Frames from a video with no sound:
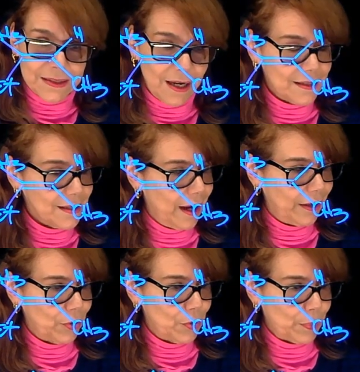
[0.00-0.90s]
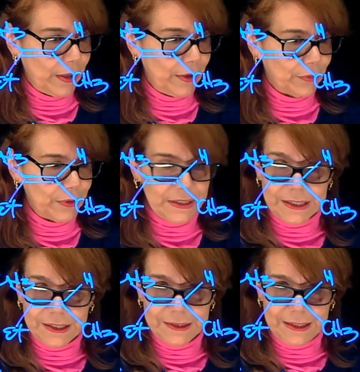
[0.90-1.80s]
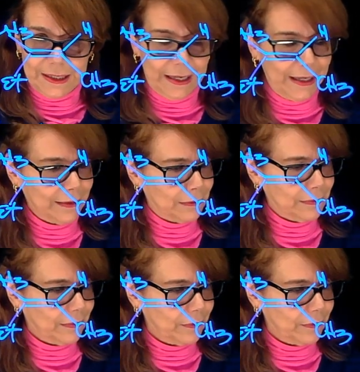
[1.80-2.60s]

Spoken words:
has higher priority. The ethyls,